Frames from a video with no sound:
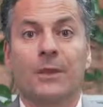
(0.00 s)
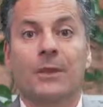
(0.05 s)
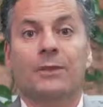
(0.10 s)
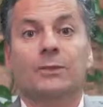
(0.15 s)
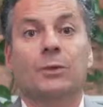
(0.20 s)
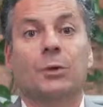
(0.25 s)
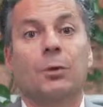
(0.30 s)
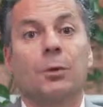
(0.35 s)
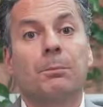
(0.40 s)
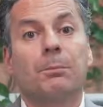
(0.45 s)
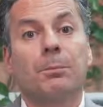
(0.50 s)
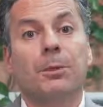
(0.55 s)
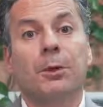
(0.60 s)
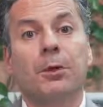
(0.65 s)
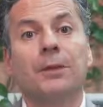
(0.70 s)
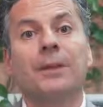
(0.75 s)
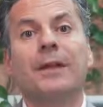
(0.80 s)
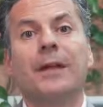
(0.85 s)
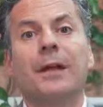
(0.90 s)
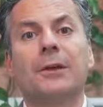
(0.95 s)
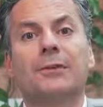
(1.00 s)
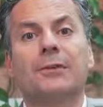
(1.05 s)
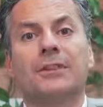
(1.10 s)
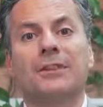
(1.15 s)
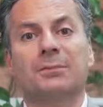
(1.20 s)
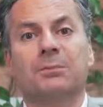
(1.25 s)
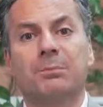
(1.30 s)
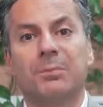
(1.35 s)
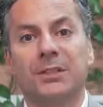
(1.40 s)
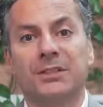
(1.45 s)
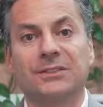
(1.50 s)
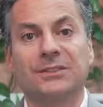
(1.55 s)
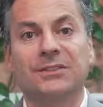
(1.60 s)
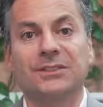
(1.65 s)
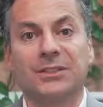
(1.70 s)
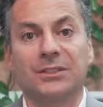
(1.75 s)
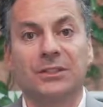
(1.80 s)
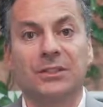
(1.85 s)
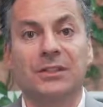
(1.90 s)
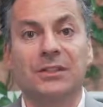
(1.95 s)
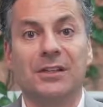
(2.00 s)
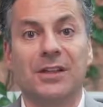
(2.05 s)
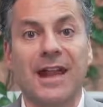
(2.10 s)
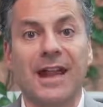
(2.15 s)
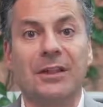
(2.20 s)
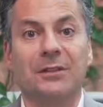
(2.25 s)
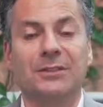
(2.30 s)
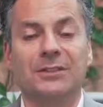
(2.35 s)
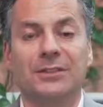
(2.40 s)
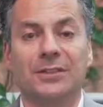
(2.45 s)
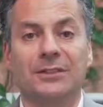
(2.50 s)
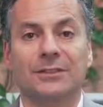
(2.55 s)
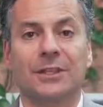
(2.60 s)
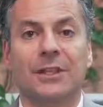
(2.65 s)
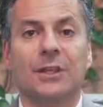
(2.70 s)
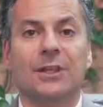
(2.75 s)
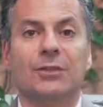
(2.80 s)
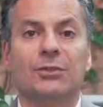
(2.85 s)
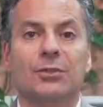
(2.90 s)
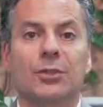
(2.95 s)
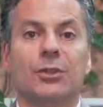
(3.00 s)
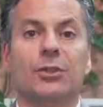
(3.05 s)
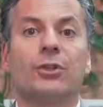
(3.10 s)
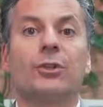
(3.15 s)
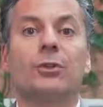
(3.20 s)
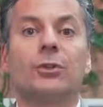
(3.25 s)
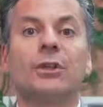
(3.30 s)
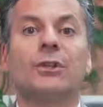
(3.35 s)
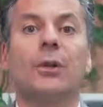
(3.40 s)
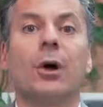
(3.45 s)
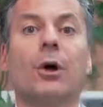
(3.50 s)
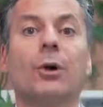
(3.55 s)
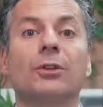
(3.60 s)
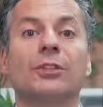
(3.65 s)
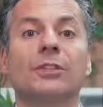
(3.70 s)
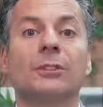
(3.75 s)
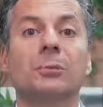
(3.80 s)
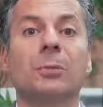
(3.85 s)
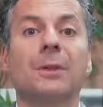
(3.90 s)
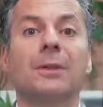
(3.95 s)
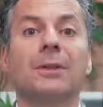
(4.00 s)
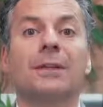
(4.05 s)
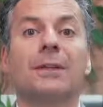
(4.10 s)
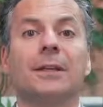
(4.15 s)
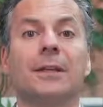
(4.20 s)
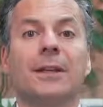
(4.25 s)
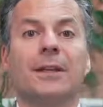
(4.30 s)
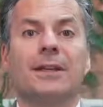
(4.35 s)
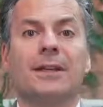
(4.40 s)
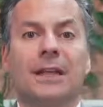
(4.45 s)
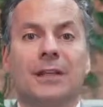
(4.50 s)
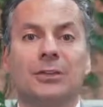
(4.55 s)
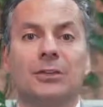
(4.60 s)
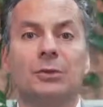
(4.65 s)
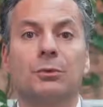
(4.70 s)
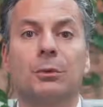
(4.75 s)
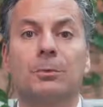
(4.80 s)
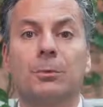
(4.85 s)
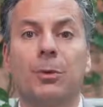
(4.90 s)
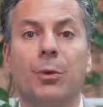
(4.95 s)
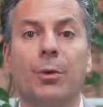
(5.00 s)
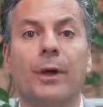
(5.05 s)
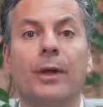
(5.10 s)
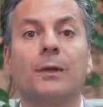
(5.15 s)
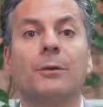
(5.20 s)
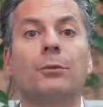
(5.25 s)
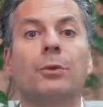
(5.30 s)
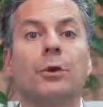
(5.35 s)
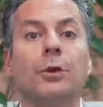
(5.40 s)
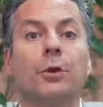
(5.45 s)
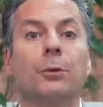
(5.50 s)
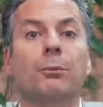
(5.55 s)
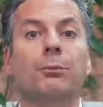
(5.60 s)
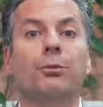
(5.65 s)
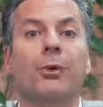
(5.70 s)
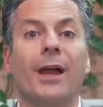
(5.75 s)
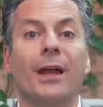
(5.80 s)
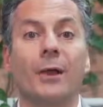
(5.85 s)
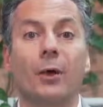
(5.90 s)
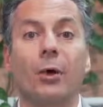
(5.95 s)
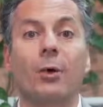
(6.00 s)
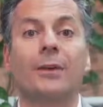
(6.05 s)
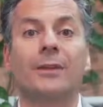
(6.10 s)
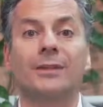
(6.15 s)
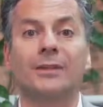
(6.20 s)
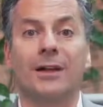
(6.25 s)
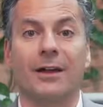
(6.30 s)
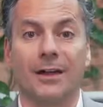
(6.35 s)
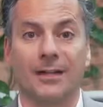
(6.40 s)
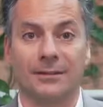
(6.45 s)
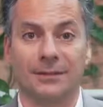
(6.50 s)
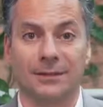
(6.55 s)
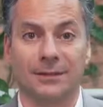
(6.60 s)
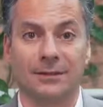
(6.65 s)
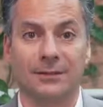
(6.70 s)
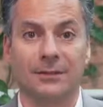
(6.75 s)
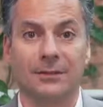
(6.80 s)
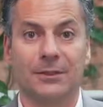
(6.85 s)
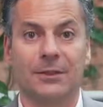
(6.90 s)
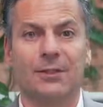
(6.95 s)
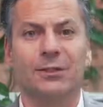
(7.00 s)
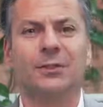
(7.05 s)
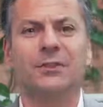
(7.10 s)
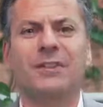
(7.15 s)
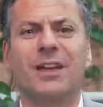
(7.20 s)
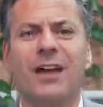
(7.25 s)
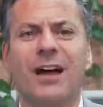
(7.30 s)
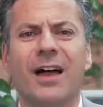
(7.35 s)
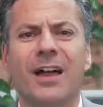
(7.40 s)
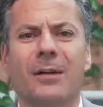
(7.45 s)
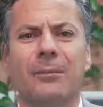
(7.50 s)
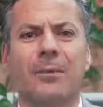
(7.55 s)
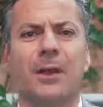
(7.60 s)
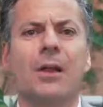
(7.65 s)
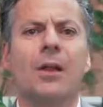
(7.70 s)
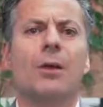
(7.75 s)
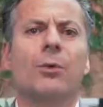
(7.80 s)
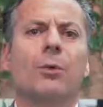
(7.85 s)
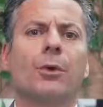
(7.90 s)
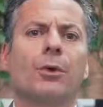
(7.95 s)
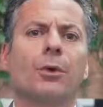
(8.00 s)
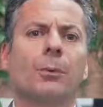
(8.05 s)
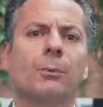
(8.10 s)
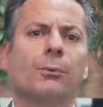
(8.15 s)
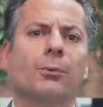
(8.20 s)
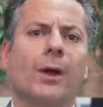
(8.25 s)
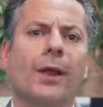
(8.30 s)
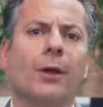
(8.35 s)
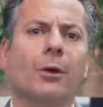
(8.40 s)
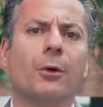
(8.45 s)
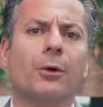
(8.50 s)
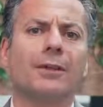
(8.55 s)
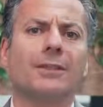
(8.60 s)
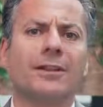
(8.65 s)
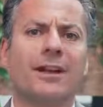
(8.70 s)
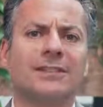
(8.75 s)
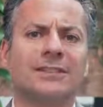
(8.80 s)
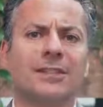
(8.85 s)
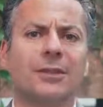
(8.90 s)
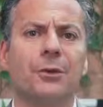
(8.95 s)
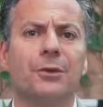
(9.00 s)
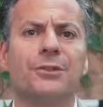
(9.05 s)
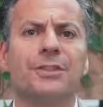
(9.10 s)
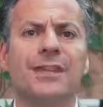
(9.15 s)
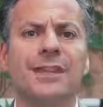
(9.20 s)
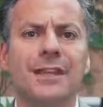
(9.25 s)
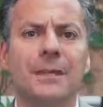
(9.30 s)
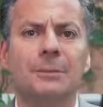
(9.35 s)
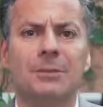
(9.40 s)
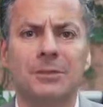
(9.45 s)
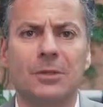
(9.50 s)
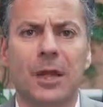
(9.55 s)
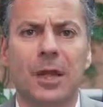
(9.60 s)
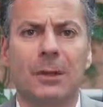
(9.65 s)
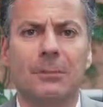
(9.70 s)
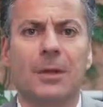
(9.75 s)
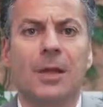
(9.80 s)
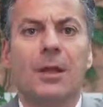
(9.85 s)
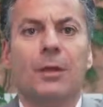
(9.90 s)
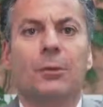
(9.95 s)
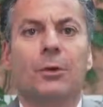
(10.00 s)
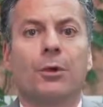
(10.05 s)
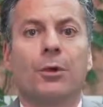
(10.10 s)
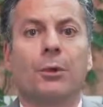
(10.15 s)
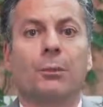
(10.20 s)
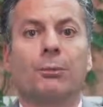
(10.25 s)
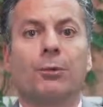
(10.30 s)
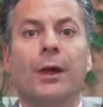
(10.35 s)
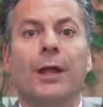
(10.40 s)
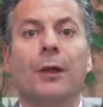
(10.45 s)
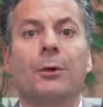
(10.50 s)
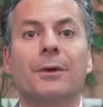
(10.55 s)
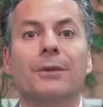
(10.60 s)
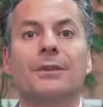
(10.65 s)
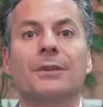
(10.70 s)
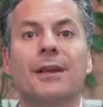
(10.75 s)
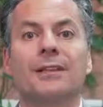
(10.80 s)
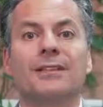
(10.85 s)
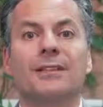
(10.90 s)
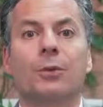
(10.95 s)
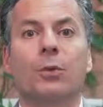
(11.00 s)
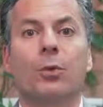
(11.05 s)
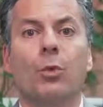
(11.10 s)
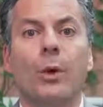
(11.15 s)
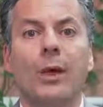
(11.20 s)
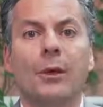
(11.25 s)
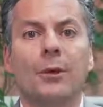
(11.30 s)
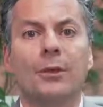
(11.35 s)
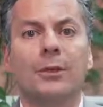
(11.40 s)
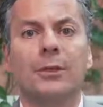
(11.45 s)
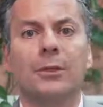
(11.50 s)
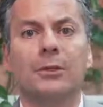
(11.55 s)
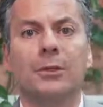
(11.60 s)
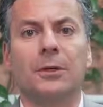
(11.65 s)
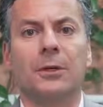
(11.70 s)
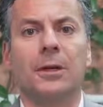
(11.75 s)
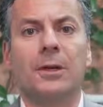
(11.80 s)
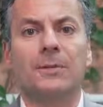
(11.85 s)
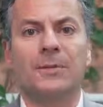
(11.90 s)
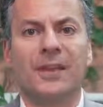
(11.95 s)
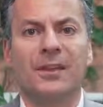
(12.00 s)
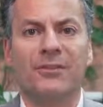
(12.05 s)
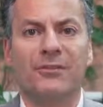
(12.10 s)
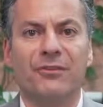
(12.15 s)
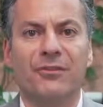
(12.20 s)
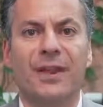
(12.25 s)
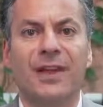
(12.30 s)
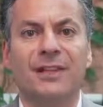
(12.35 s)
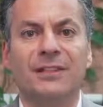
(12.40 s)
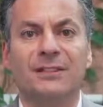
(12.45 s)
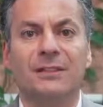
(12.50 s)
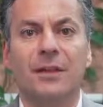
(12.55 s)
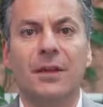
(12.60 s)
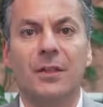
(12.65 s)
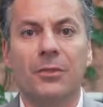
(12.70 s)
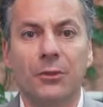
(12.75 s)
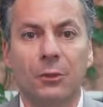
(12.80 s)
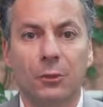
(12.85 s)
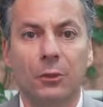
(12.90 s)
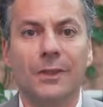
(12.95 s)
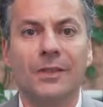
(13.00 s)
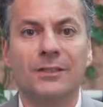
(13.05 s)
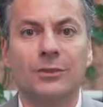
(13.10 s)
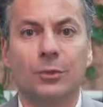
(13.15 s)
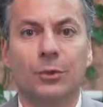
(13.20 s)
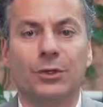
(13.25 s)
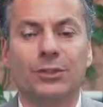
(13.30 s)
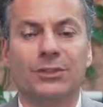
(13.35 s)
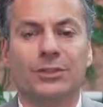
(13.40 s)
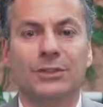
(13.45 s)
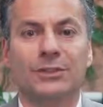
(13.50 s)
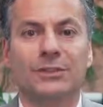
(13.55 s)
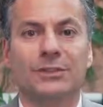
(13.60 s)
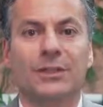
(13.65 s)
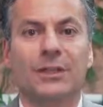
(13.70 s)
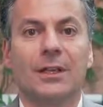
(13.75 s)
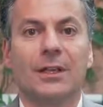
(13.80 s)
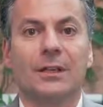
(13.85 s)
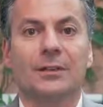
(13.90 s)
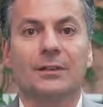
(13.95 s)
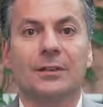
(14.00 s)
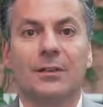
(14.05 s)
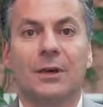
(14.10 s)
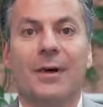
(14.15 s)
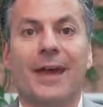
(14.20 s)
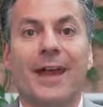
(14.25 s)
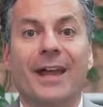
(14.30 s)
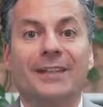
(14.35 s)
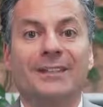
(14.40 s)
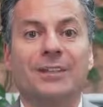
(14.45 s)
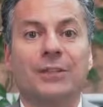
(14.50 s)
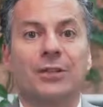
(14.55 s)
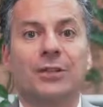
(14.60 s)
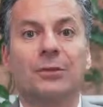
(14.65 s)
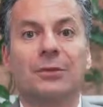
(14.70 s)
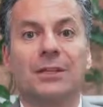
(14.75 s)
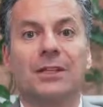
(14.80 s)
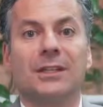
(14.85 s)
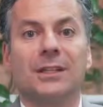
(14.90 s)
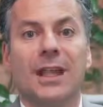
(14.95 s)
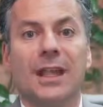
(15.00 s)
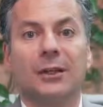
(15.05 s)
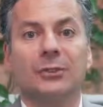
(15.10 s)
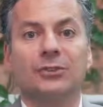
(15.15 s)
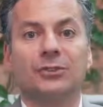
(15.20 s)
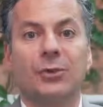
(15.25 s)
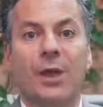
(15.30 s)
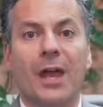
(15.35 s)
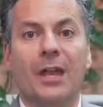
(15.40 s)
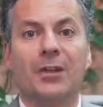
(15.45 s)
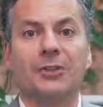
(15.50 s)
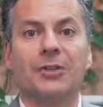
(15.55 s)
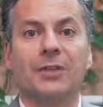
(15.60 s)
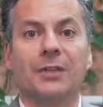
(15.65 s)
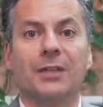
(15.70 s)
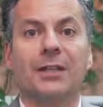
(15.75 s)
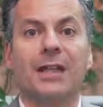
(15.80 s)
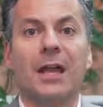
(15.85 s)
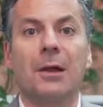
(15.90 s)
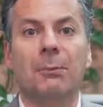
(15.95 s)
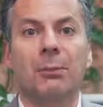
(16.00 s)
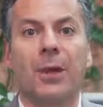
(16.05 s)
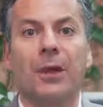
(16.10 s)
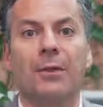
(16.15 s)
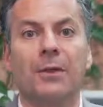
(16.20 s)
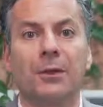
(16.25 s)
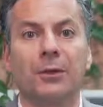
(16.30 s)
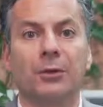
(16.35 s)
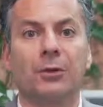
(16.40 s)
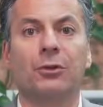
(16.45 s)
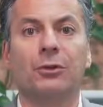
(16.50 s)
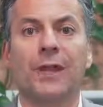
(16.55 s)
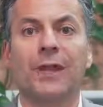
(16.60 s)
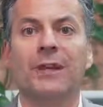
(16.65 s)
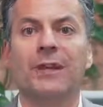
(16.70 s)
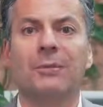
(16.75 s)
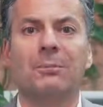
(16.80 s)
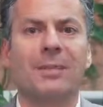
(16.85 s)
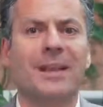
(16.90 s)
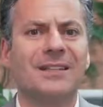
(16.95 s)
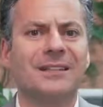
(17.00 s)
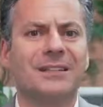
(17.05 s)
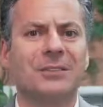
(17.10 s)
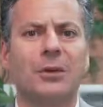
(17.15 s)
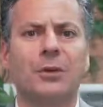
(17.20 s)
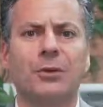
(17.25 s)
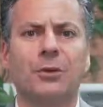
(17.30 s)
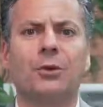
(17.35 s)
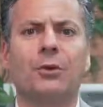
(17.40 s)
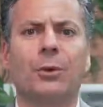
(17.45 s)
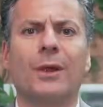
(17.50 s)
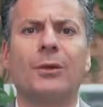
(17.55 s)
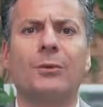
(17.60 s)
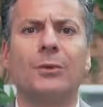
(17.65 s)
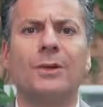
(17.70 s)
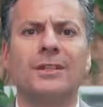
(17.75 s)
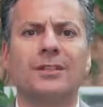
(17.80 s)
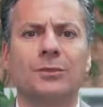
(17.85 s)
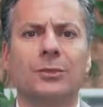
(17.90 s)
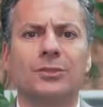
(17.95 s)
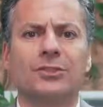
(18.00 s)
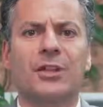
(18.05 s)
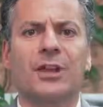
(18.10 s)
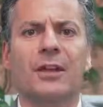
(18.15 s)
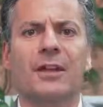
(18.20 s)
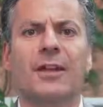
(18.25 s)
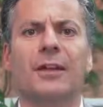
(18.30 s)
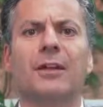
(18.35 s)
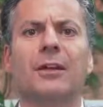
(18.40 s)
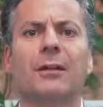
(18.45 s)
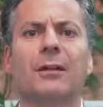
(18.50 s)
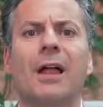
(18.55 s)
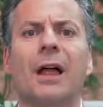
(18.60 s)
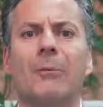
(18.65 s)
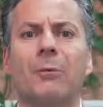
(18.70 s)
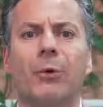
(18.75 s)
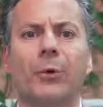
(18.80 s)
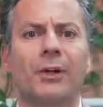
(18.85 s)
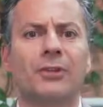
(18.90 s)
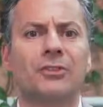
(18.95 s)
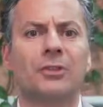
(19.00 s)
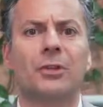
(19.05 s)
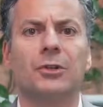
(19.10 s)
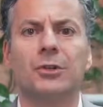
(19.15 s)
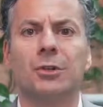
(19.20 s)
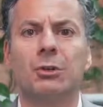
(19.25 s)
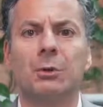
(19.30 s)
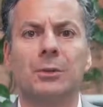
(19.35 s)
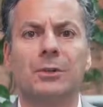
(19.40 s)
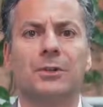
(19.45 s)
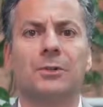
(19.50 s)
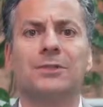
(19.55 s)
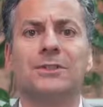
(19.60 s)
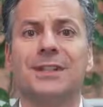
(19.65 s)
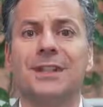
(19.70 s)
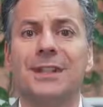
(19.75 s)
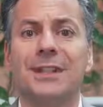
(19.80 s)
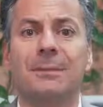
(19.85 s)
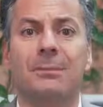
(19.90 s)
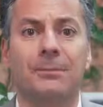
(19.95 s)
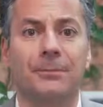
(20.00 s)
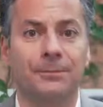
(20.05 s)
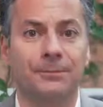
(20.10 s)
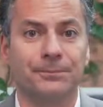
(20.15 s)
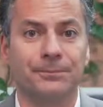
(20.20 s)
So we're building out this business unit analysis so you can ultimately get to a point where you're prioritizing your time, where you're prioritizing your team's time, where you're prioritizing where you're going to invest the resources to go execute the account strategy and the account plan that you're creating based on all your great research and collaboration you're doing with your team.